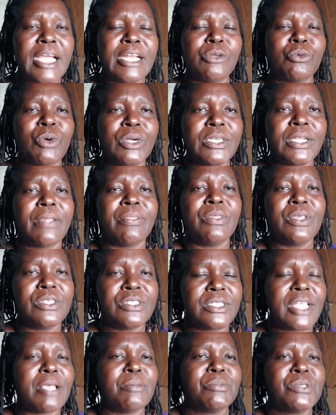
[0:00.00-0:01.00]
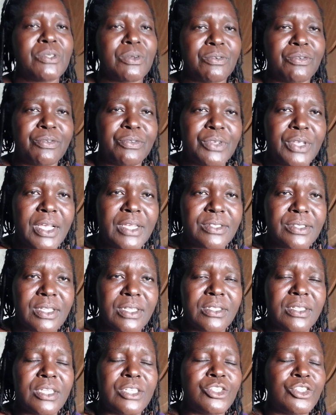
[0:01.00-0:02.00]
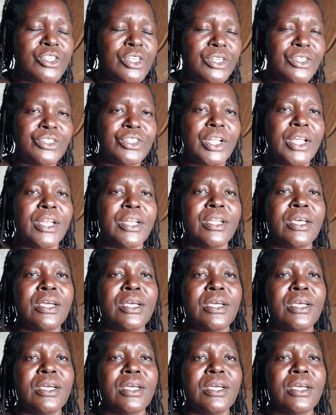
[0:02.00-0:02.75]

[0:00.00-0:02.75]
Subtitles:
and what are these types of fears that the children